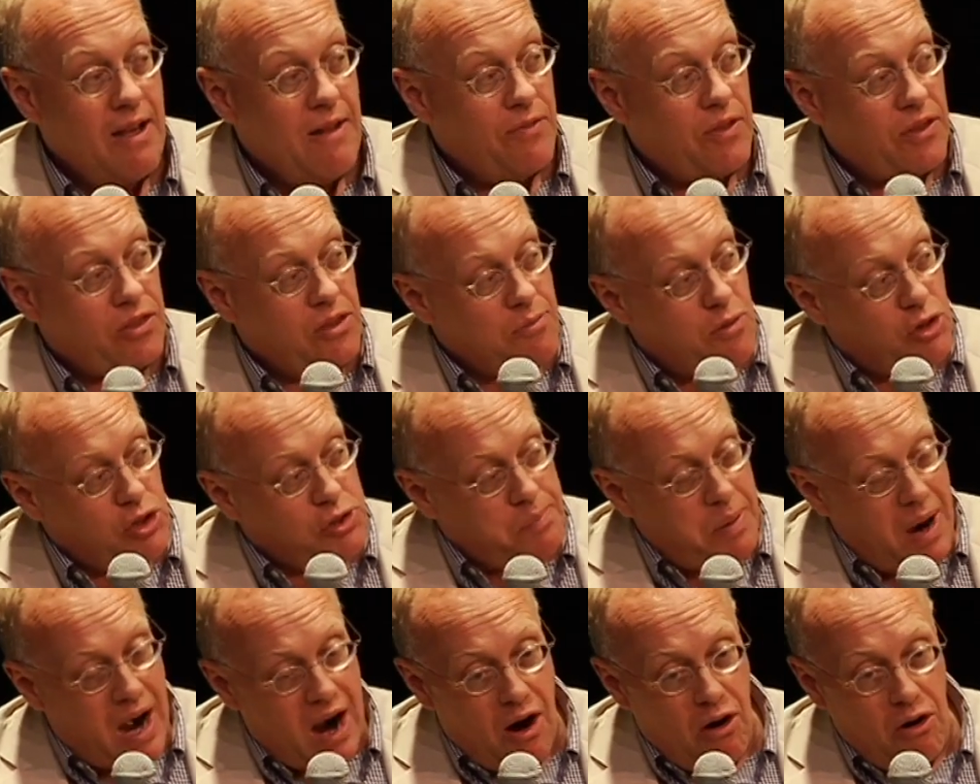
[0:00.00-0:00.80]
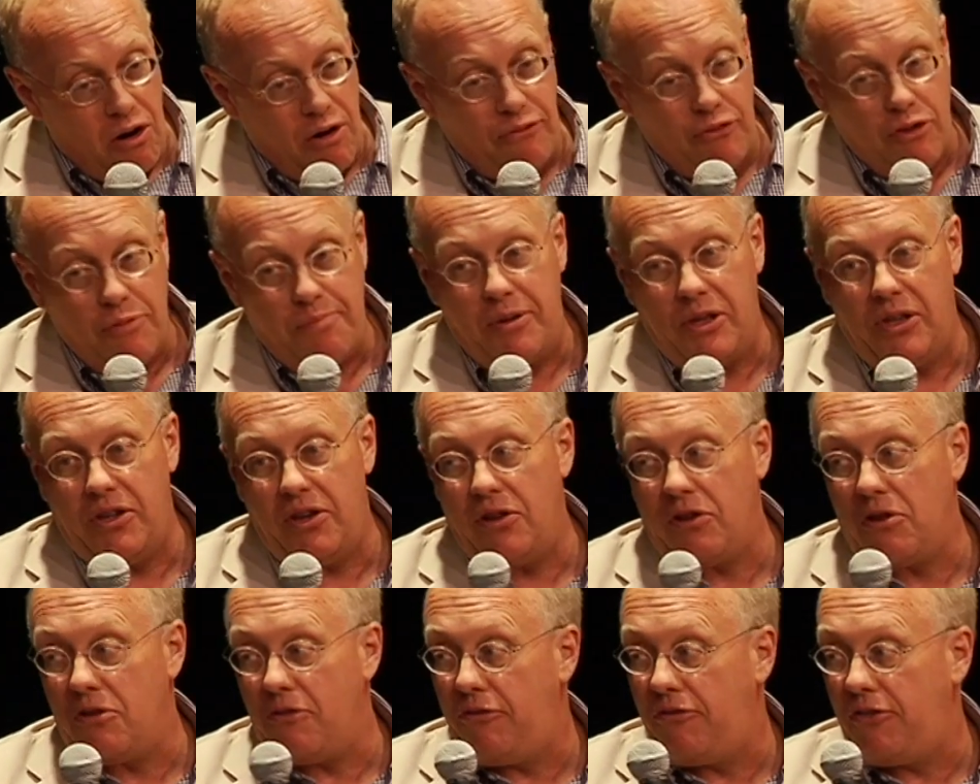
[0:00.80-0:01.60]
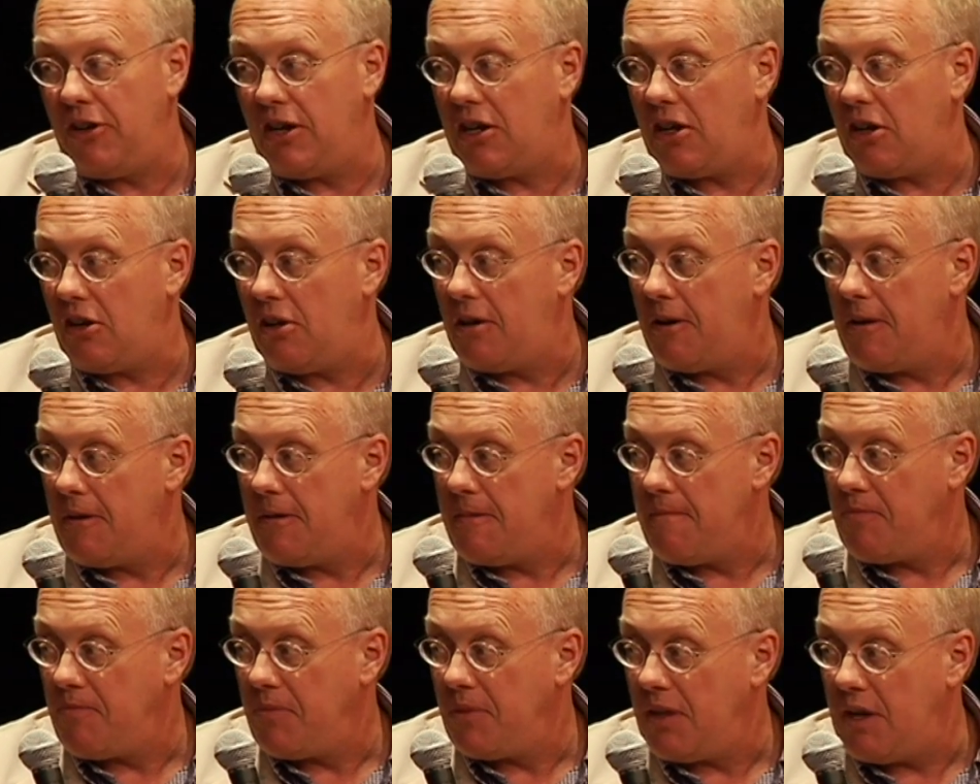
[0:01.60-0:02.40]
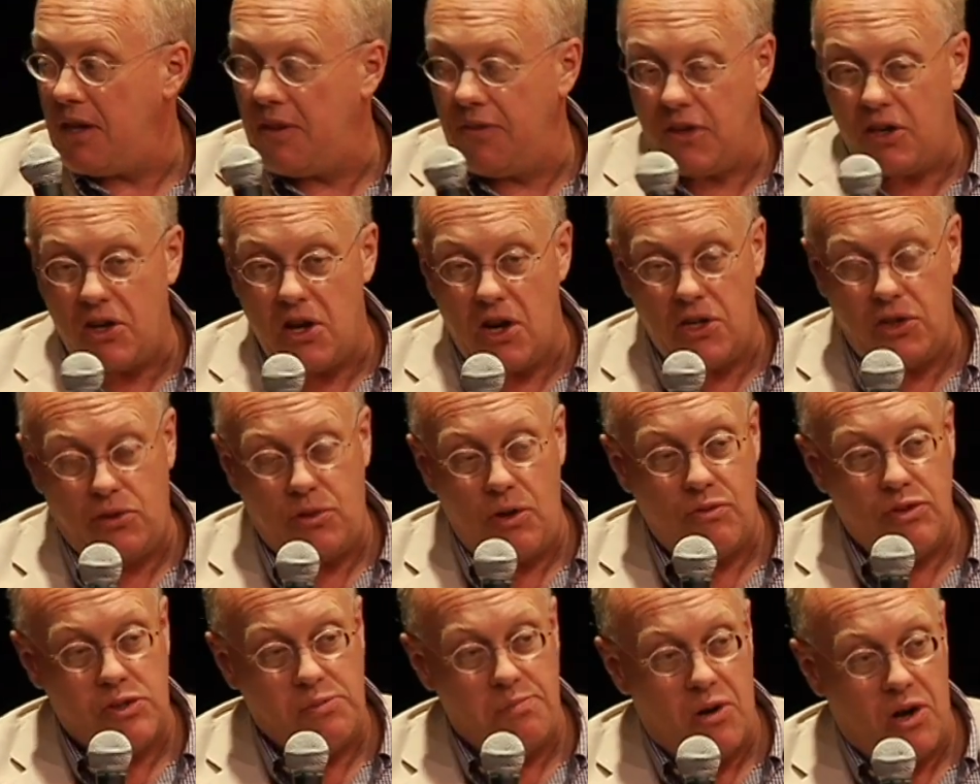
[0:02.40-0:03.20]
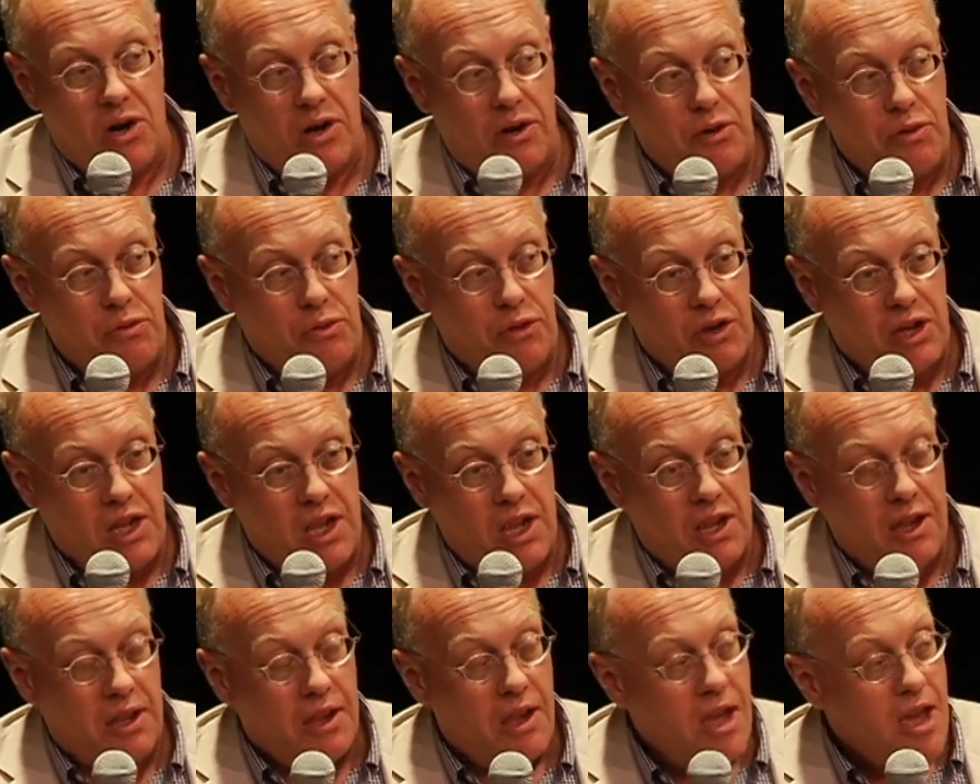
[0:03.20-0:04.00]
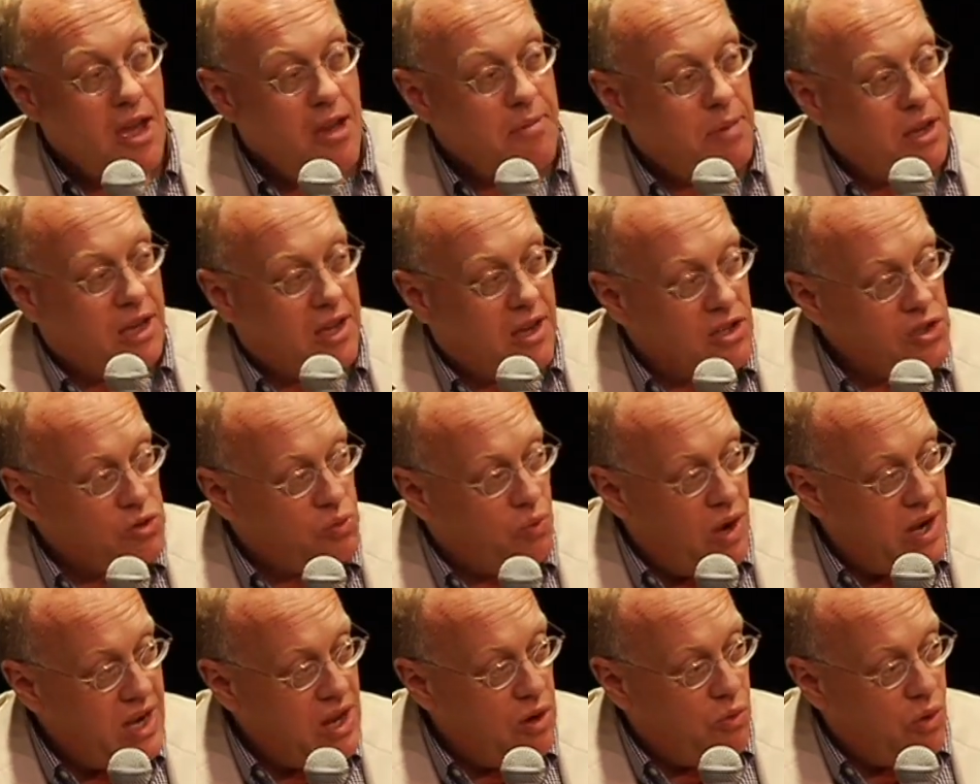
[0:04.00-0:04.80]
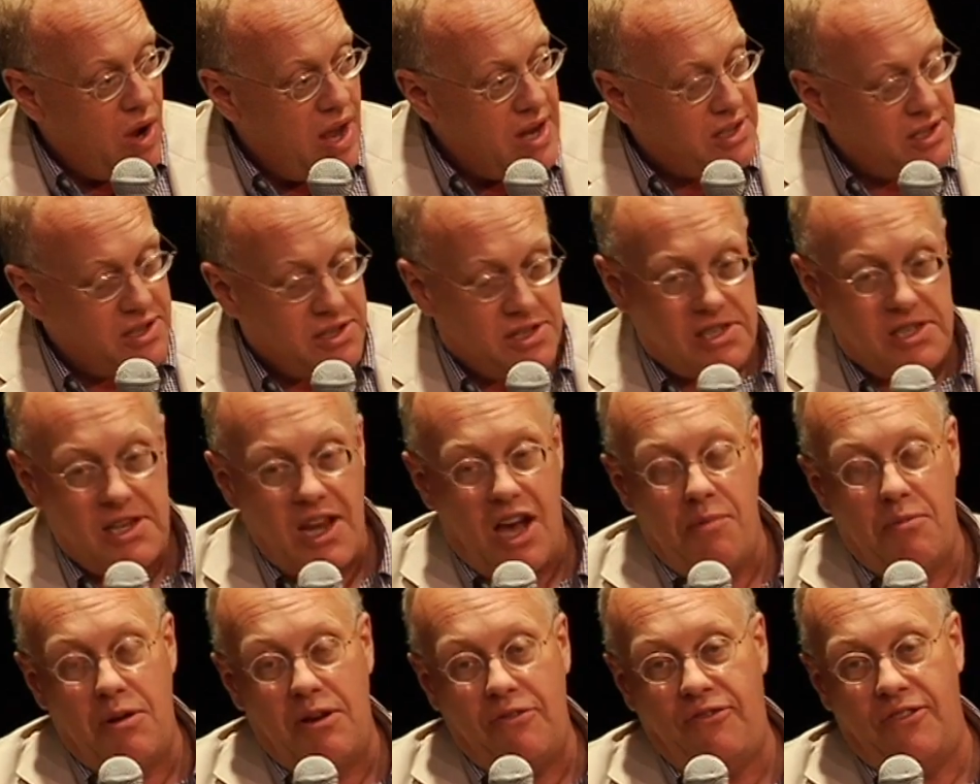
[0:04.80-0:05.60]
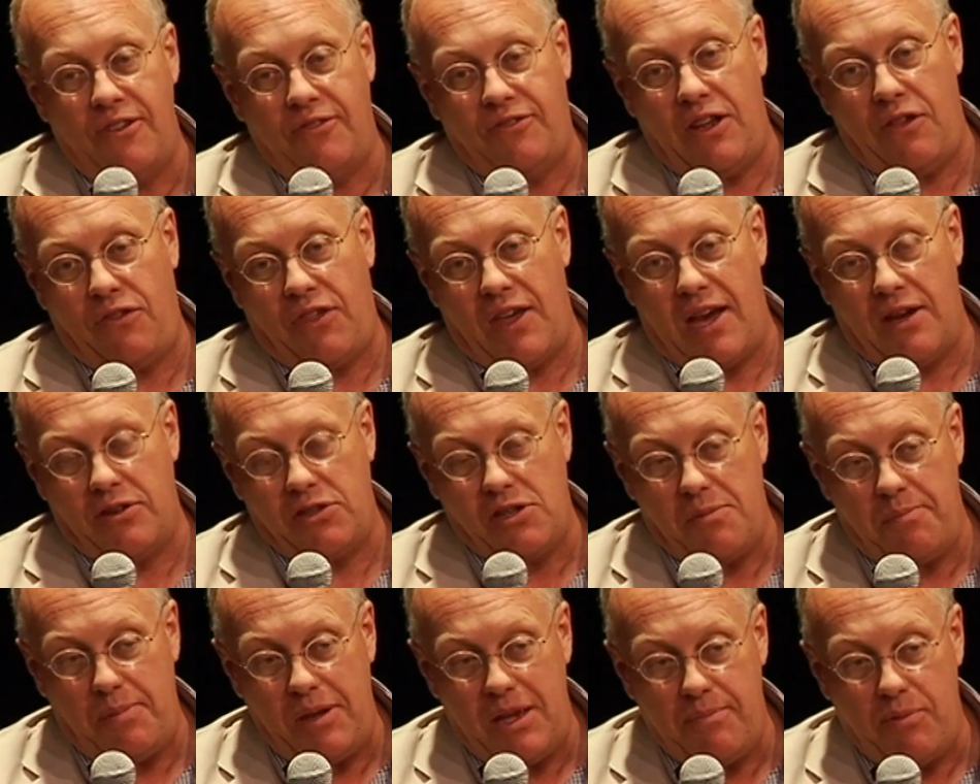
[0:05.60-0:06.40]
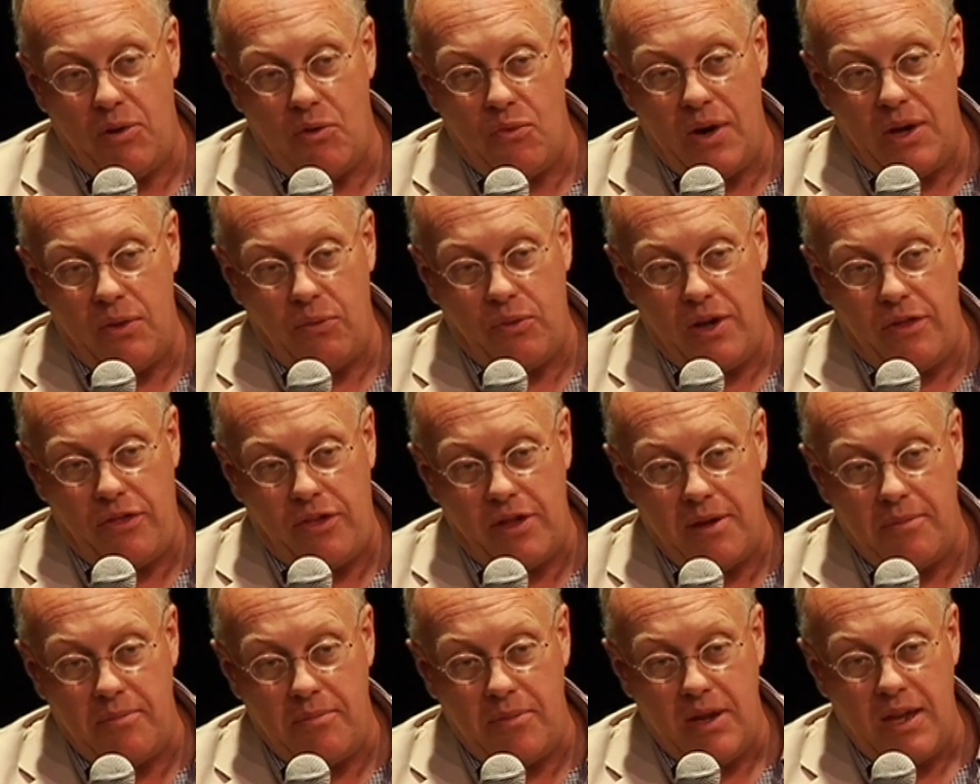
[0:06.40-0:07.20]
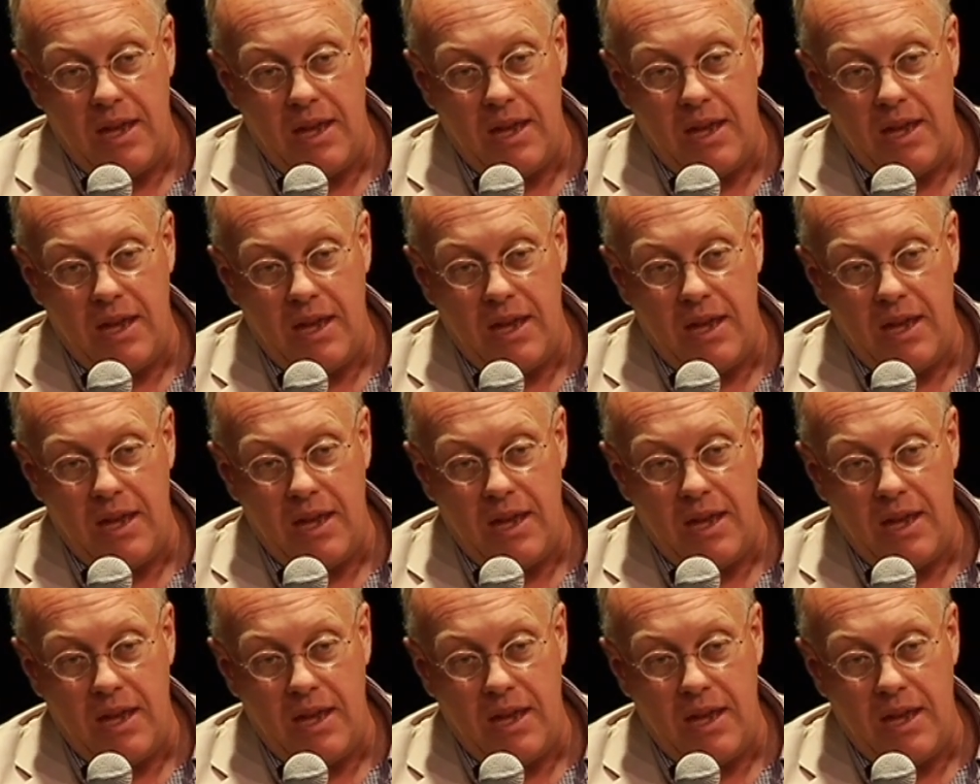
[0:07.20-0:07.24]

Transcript: that the most powerful political figure in the country was Martin Luther King, because when he went to Selma, 50,000 people went with him.